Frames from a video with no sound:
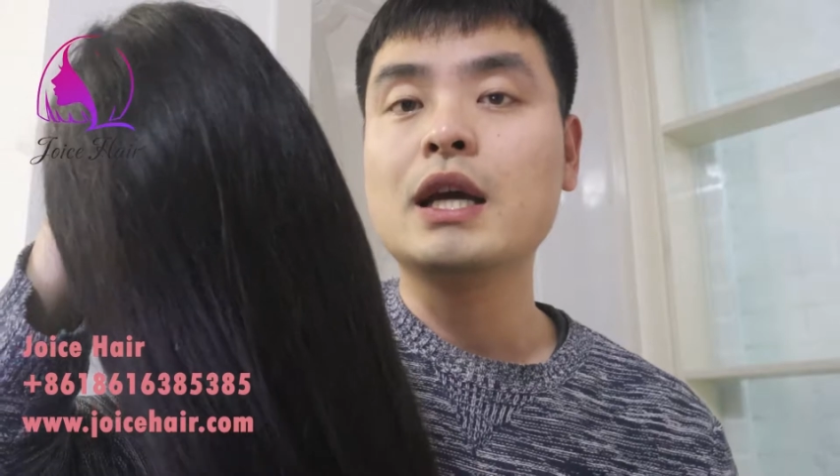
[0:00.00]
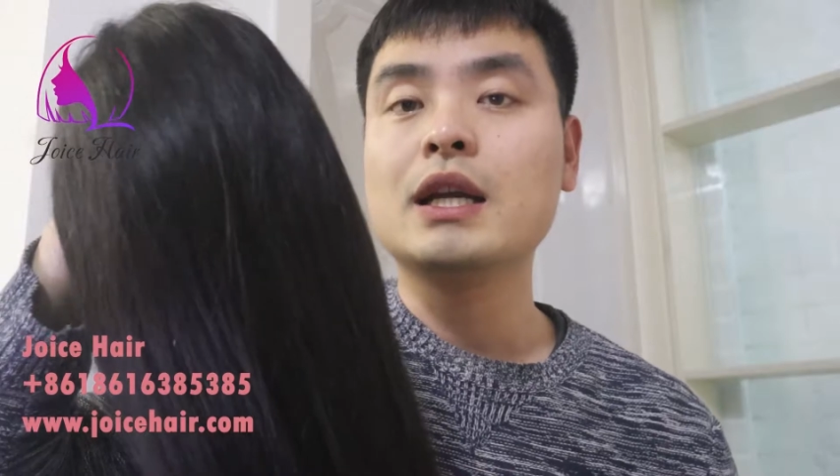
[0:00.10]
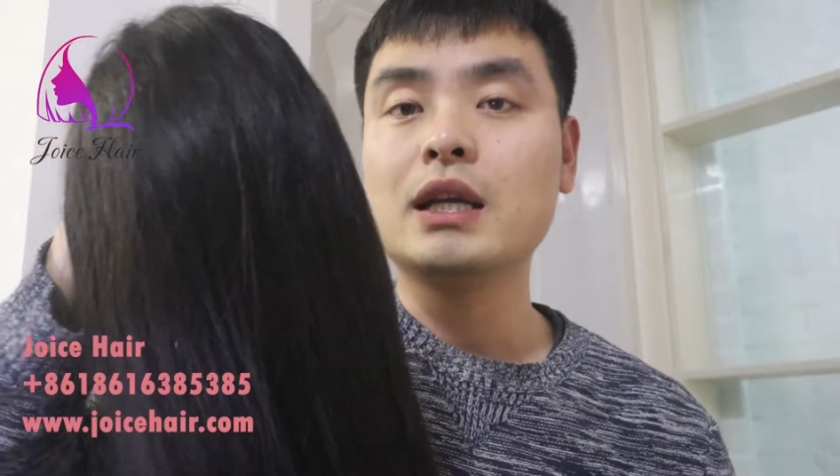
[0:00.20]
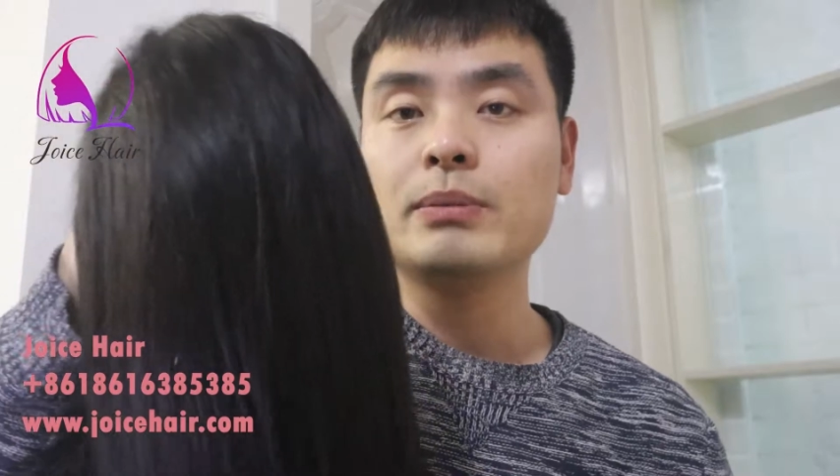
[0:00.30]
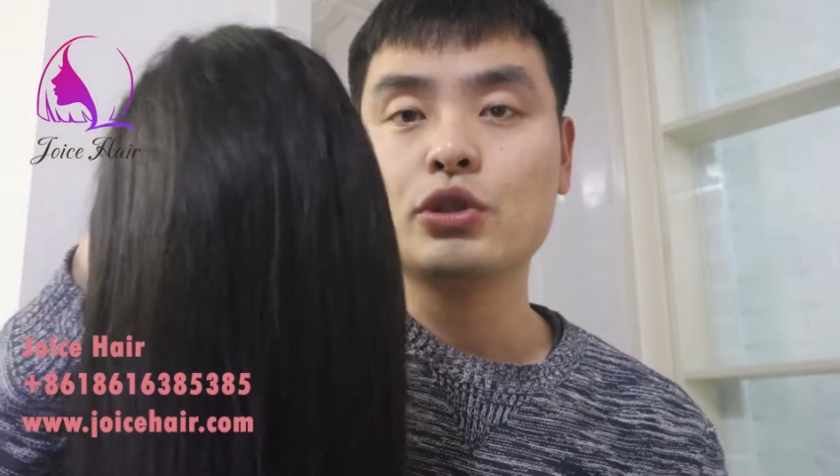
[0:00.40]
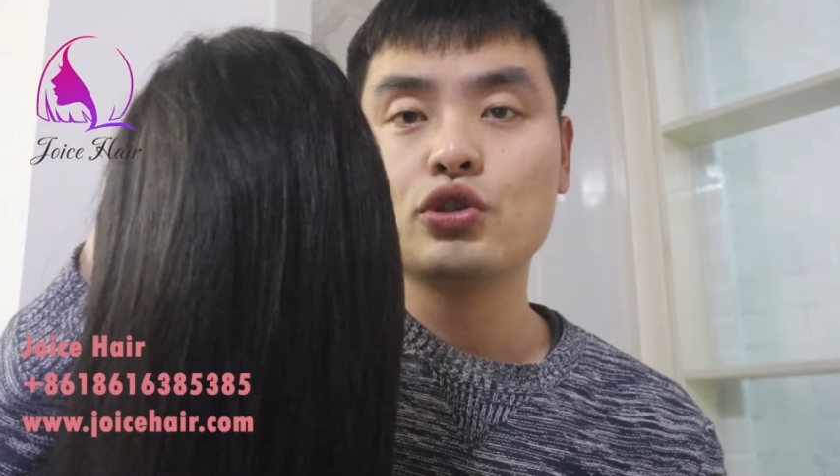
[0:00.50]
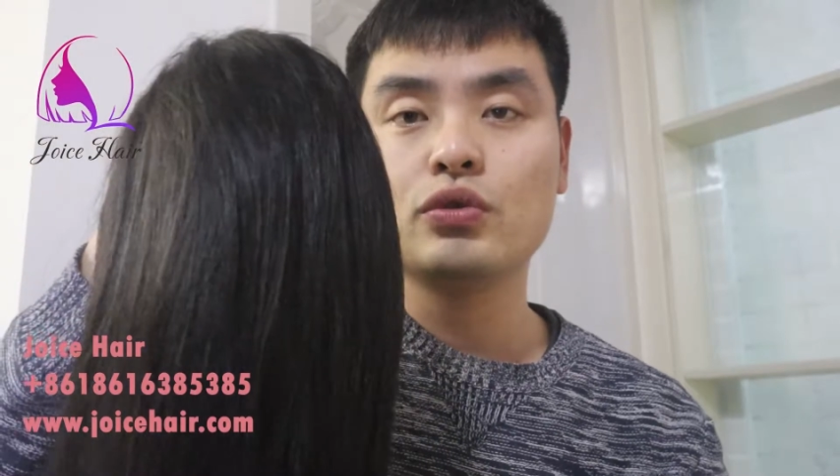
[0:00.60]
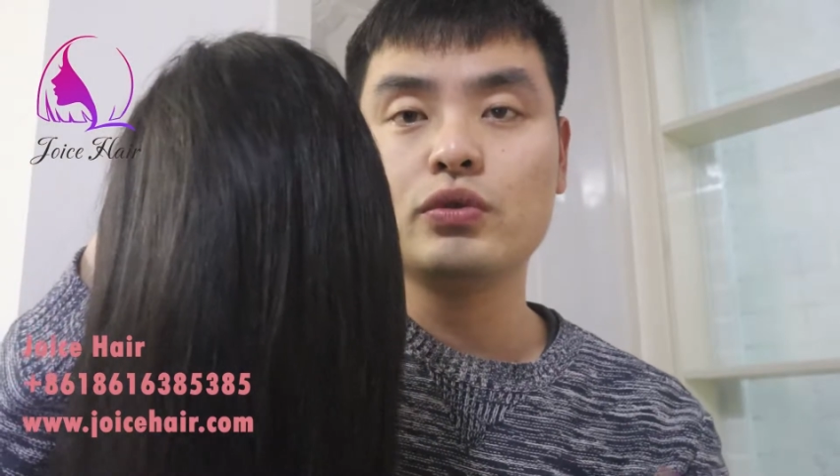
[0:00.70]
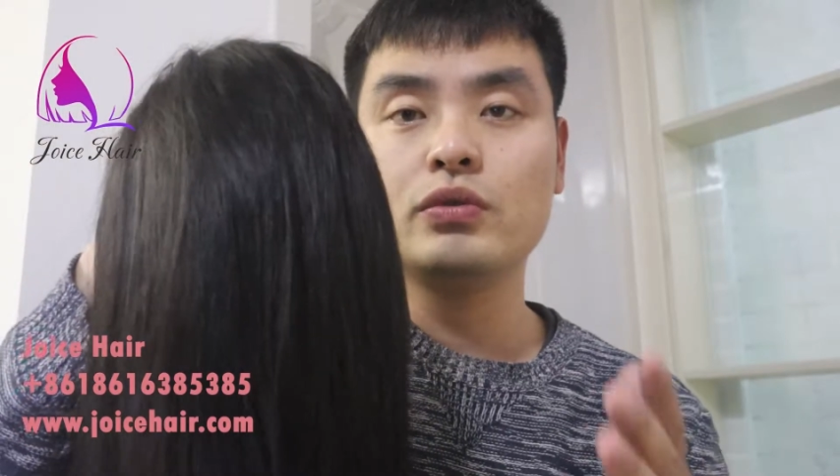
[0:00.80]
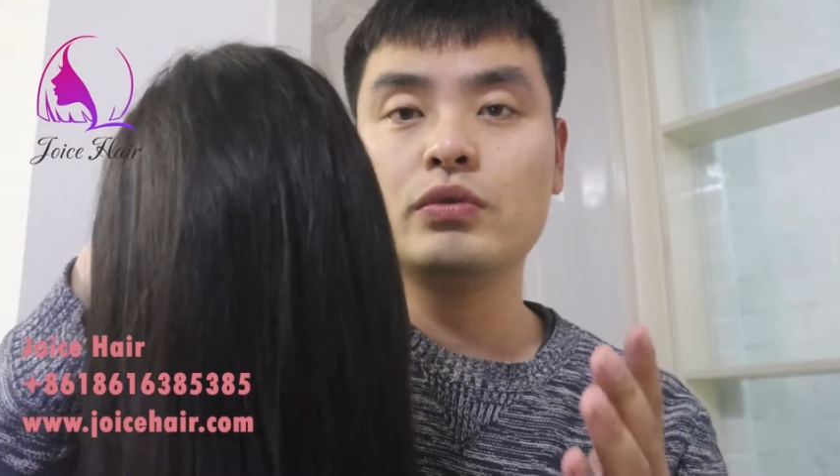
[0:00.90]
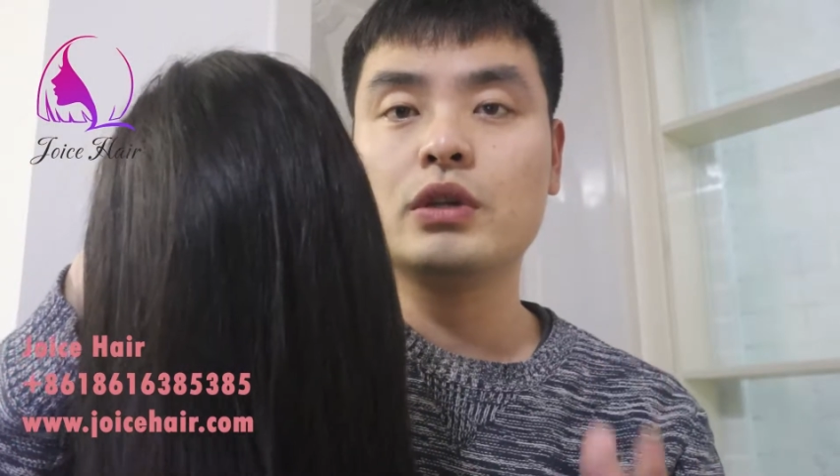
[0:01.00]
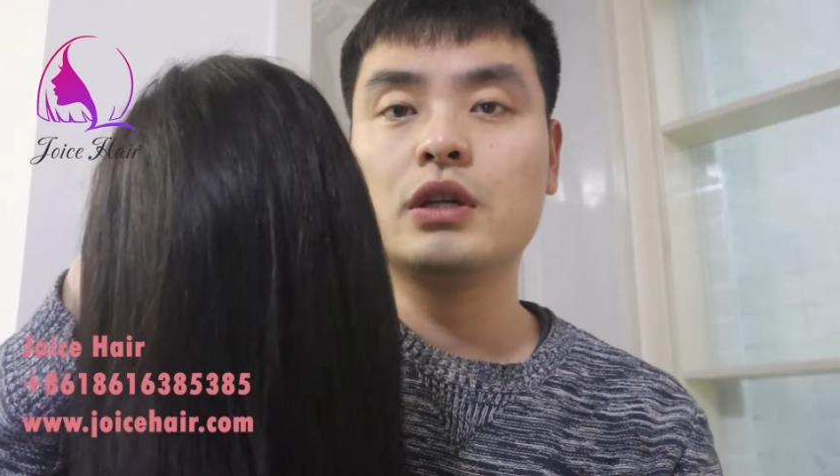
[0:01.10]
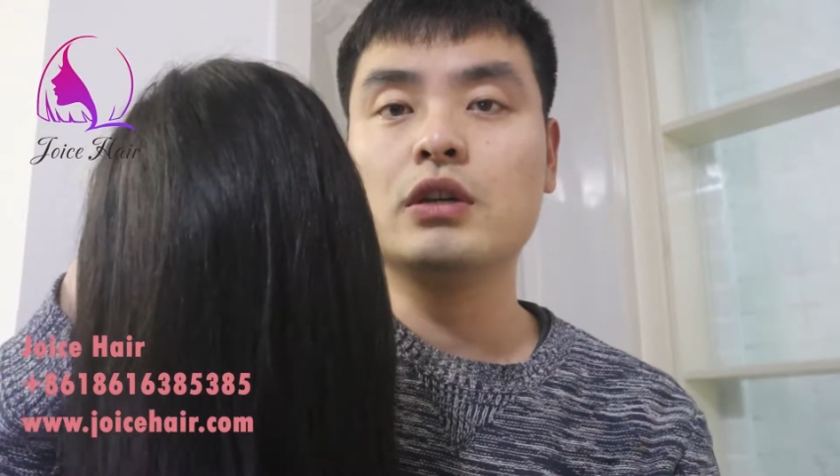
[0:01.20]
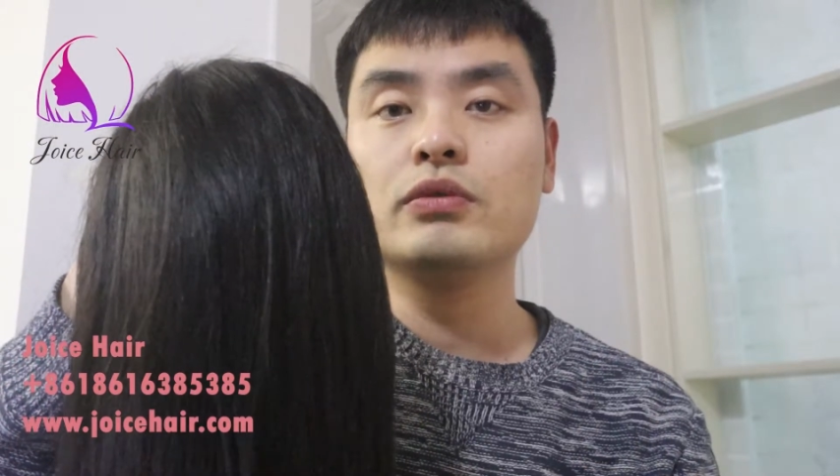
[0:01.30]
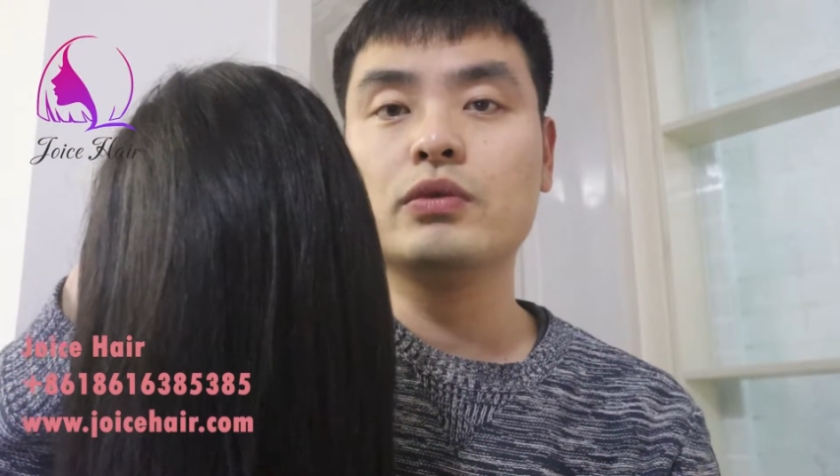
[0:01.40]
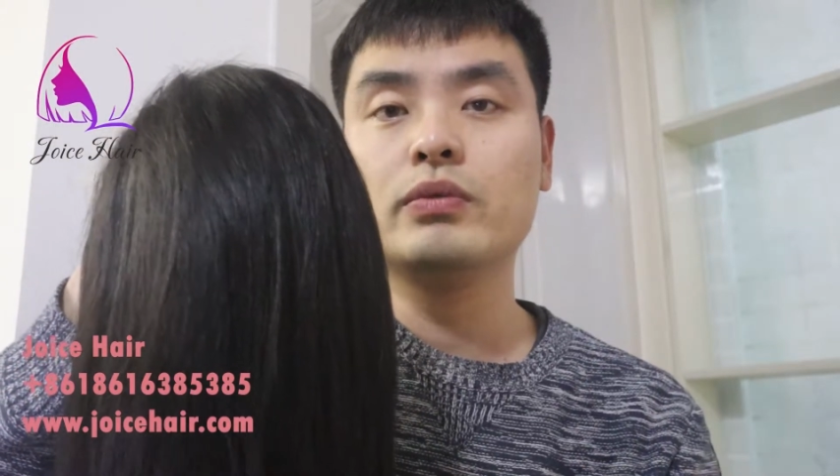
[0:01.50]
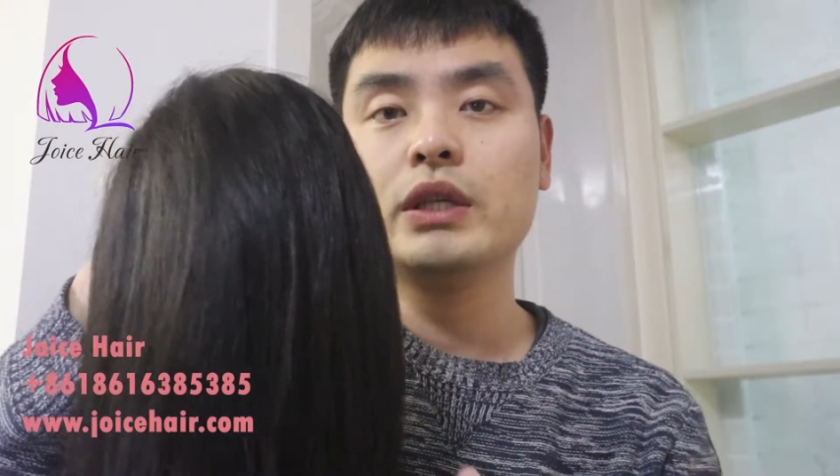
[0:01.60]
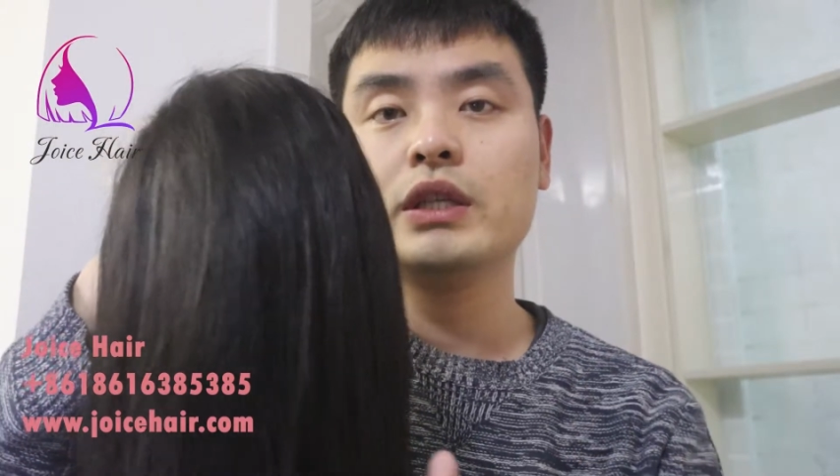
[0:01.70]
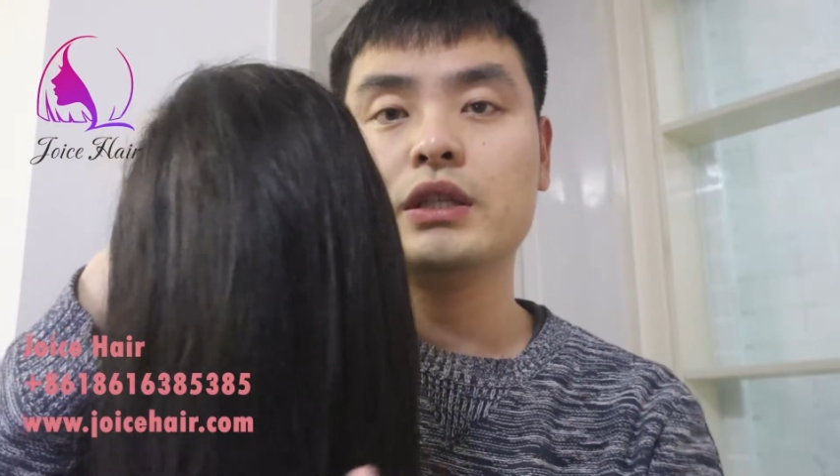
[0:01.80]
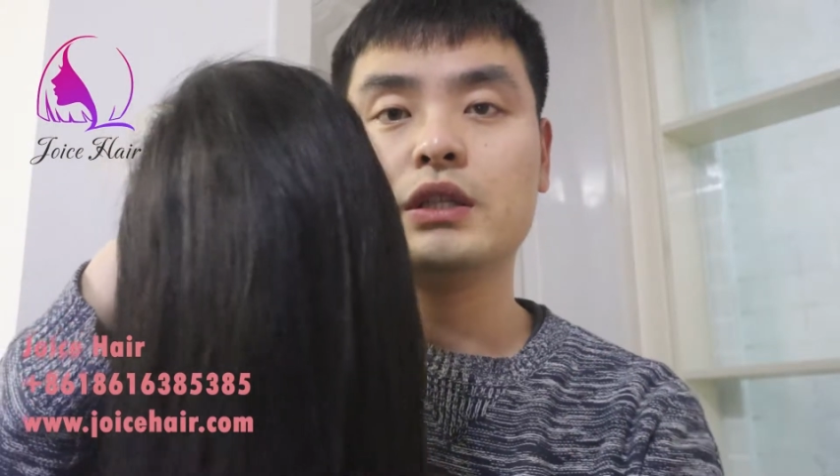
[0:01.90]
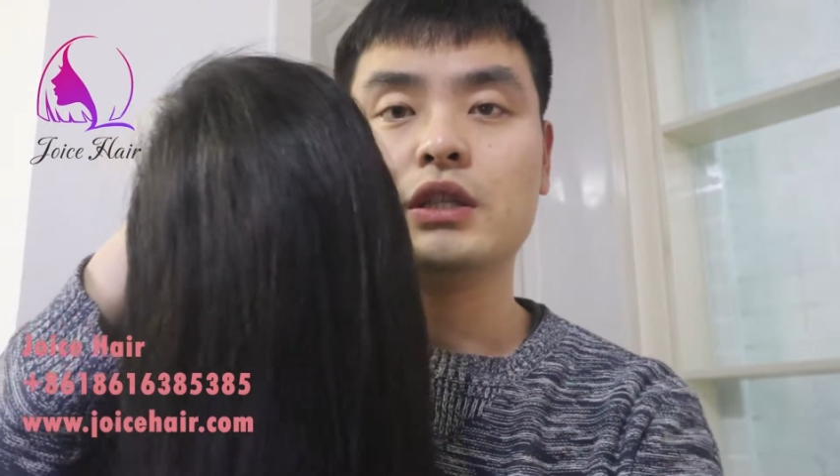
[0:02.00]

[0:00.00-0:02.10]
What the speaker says: let me show you the closure wig in